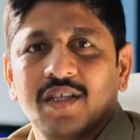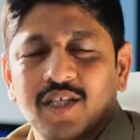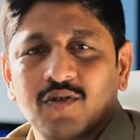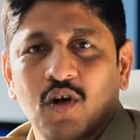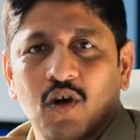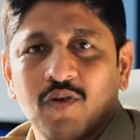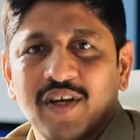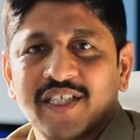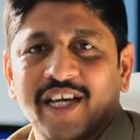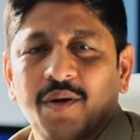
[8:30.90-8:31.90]
This will
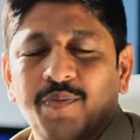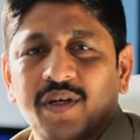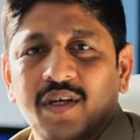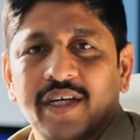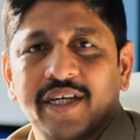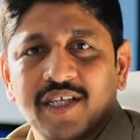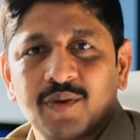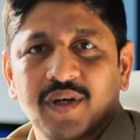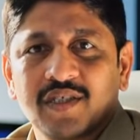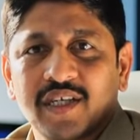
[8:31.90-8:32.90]
always help in
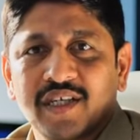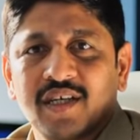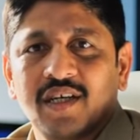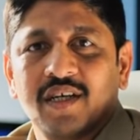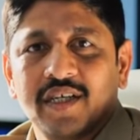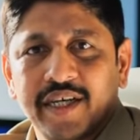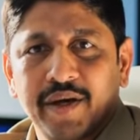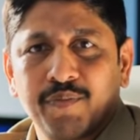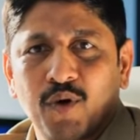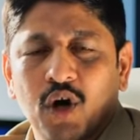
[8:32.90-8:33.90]
dispersing
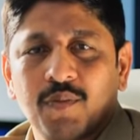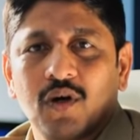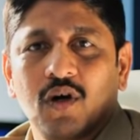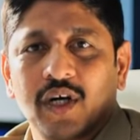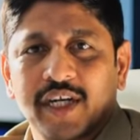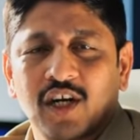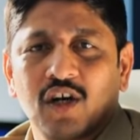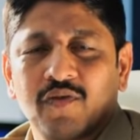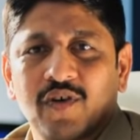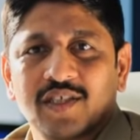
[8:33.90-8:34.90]
a mob or an
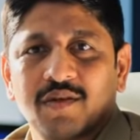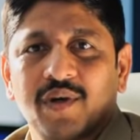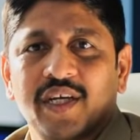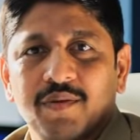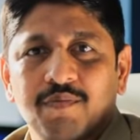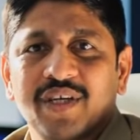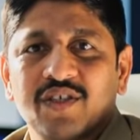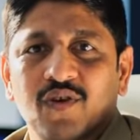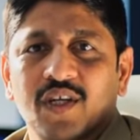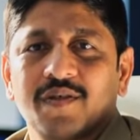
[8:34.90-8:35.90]
unlawful assembly
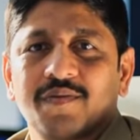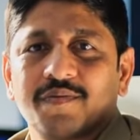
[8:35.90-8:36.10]
peacefully.